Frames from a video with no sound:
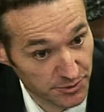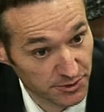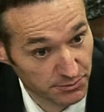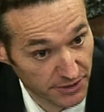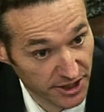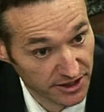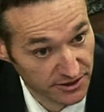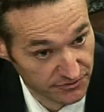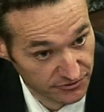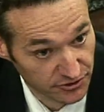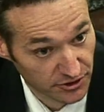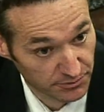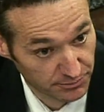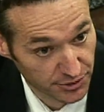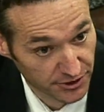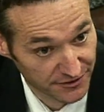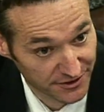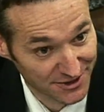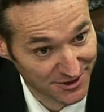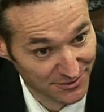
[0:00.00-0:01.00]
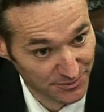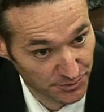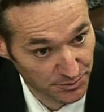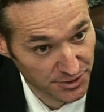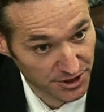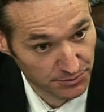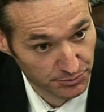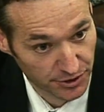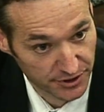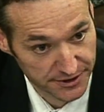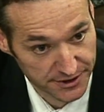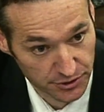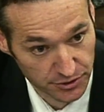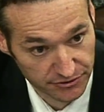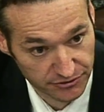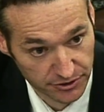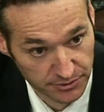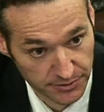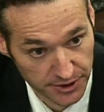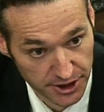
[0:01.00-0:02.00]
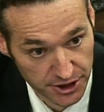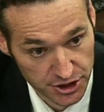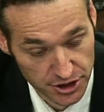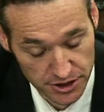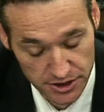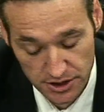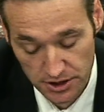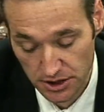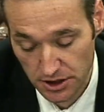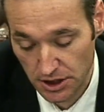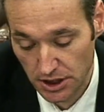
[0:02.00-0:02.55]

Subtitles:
been made from being private equity fund managers.